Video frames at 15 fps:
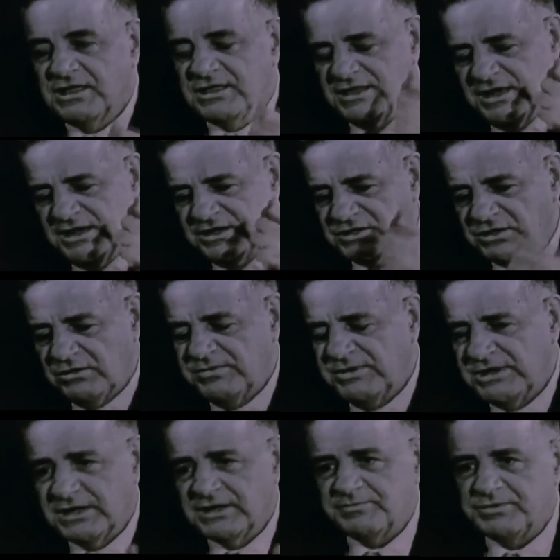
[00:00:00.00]
Dino De
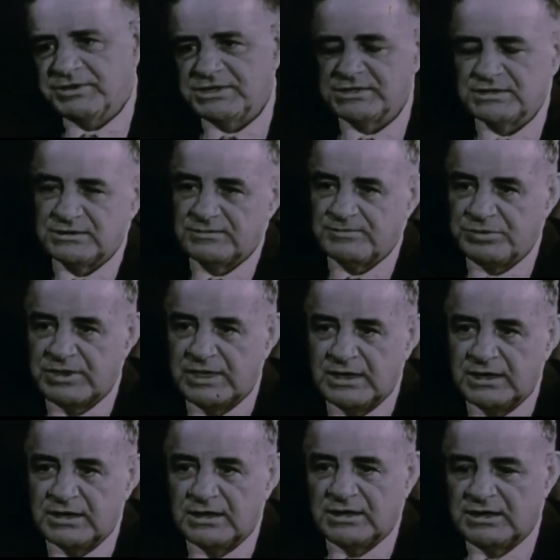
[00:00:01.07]
Laurentiis has produced a film
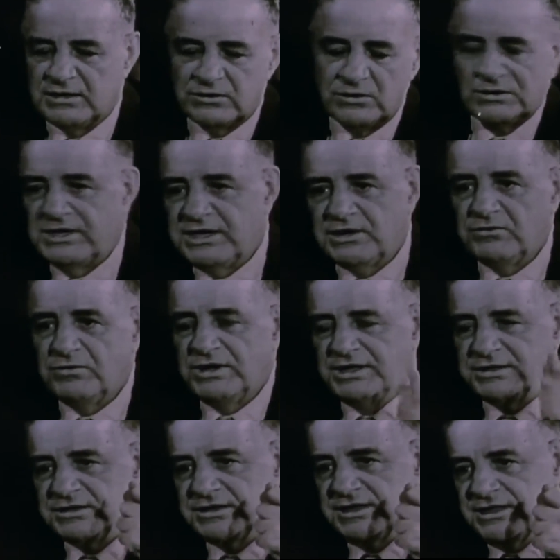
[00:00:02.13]
directed by
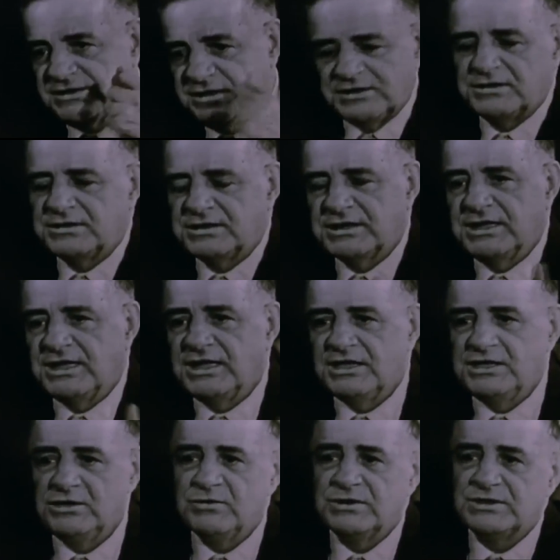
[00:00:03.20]
Terence Young, an
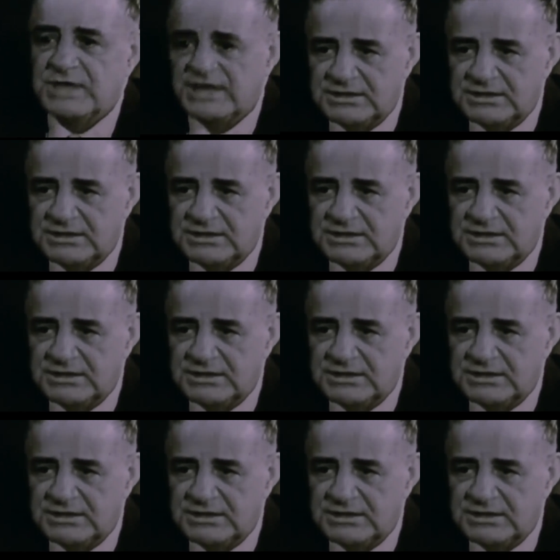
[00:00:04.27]
explosive